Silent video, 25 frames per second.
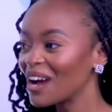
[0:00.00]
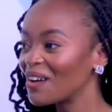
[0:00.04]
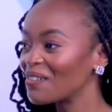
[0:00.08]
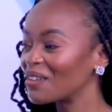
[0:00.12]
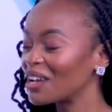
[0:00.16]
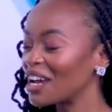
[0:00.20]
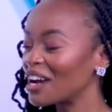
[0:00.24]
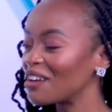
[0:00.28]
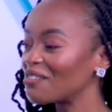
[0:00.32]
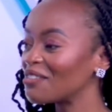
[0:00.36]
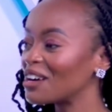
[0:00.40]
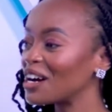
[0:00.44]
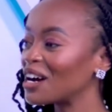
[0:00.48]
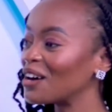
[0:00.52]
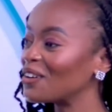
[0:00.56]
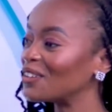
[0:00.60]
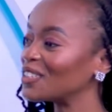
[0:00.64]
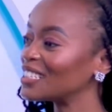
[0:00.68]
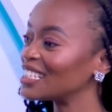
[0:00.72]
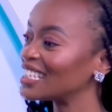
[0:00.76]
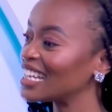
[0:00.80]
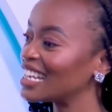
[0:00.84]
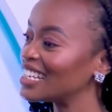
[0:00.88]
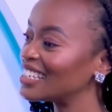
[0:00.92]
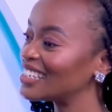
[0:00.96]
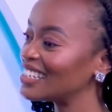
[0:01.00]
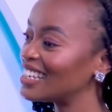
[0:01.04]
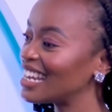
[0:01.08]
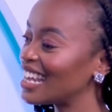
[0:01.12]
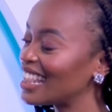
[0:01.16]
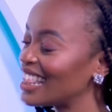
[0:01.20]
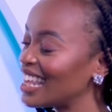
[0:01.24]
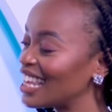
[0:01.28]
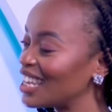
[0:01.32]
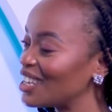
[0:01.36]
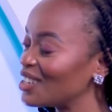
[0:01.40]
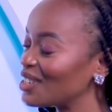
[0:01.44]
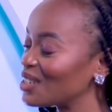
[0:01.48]
We have her on set today.
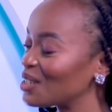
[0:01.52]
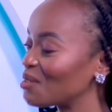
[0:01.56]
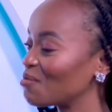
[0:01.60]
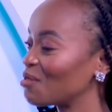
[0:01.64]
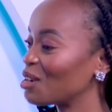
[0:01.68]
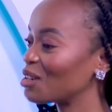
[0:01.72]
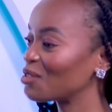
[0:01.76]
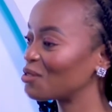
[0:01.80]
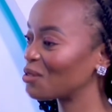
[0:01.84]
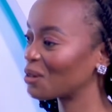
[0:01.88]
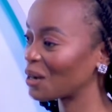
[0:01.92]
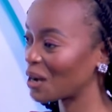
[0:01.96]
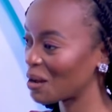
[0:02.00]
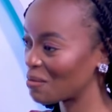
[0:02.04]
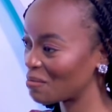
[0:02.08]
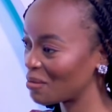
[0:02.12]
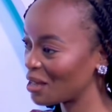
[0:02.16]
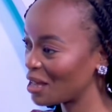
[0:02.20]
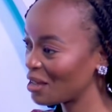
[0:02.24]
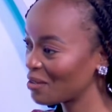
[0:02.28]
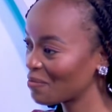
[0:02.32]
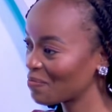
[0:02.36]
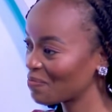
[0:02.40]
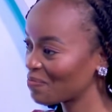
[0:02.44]
Thank you so much for coming.